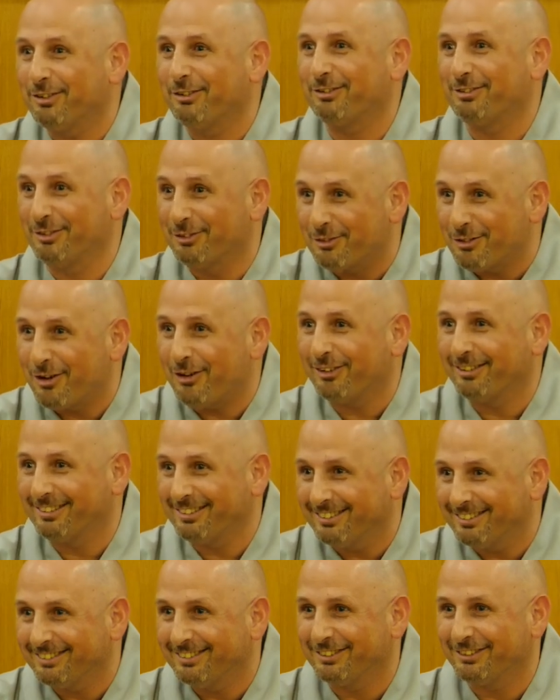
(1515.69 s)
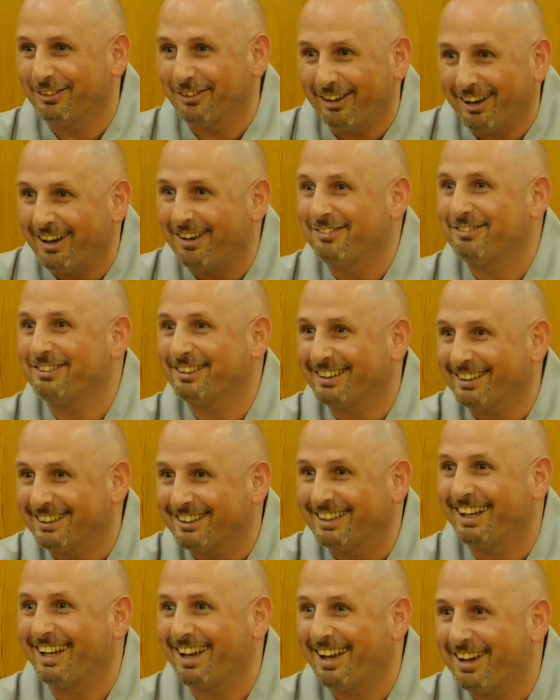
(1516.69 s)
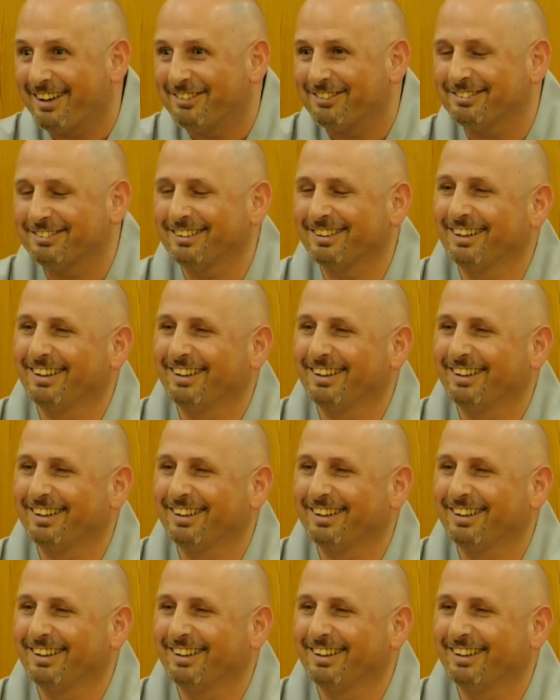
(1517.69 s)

of the road, you know, everything I have.